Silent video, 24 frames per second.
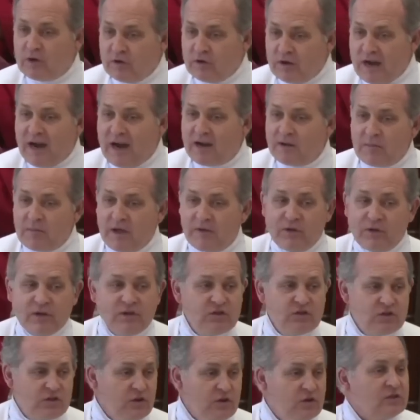United
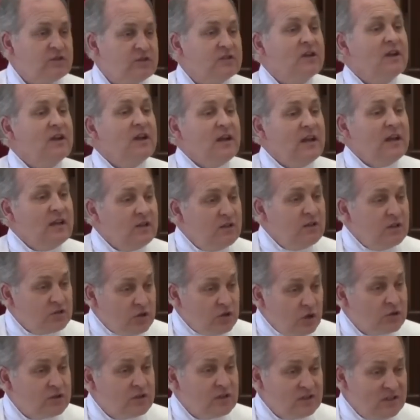Methodist Church in
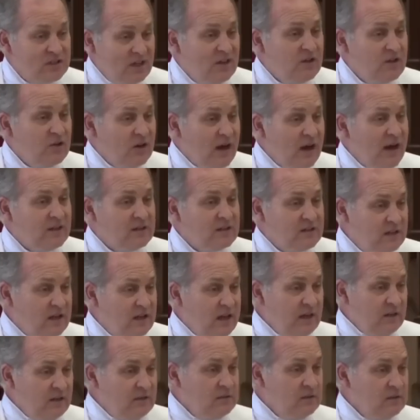churches in the United
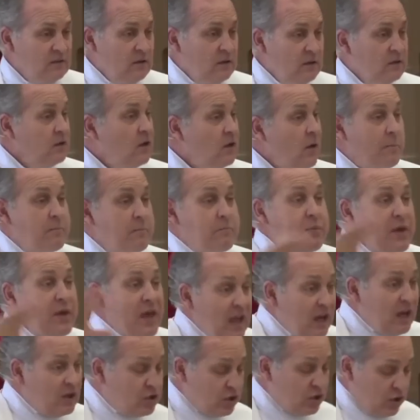States. So a
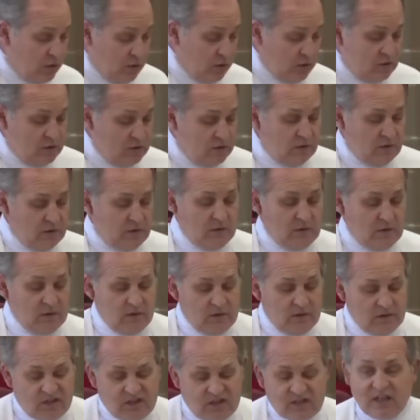big church.
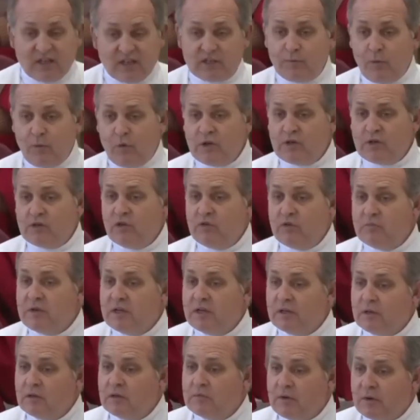6.2
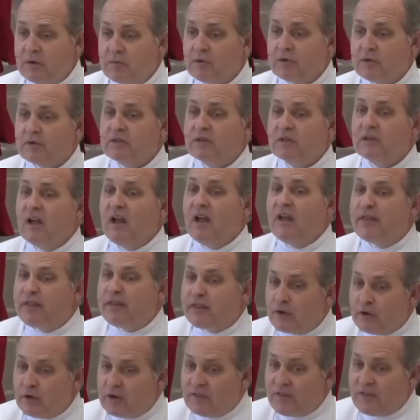million members,
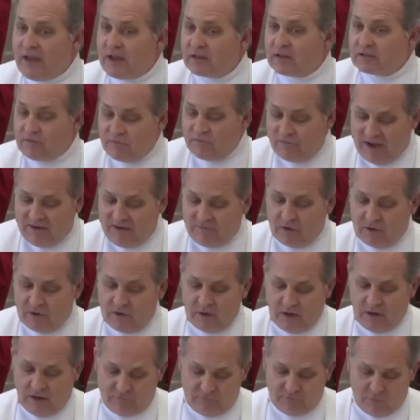
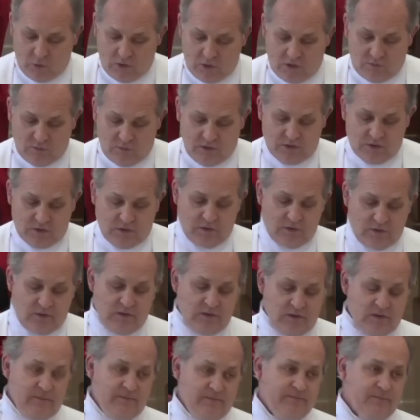30,543
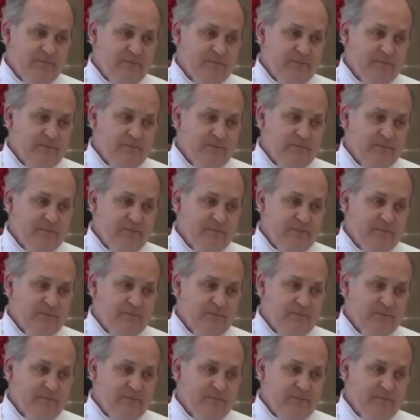churches.